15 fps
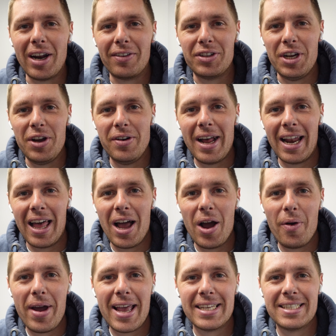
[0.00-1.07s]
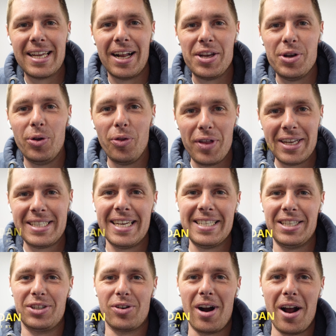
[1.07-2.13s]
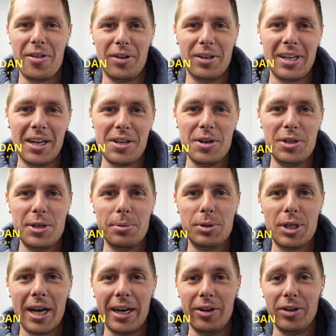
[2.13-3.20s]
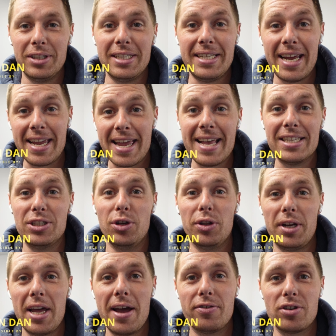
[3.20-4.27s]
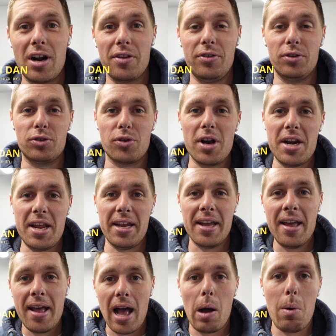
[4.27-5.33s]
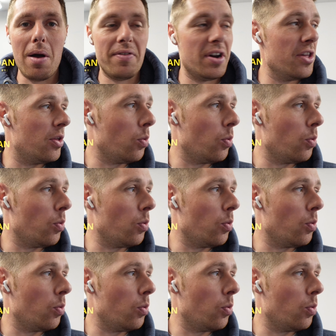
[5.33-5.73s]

afternoon, hello, it's Daniel. This is the TriathlonDan YouTube channel, and today is another day of triathlon training. However, the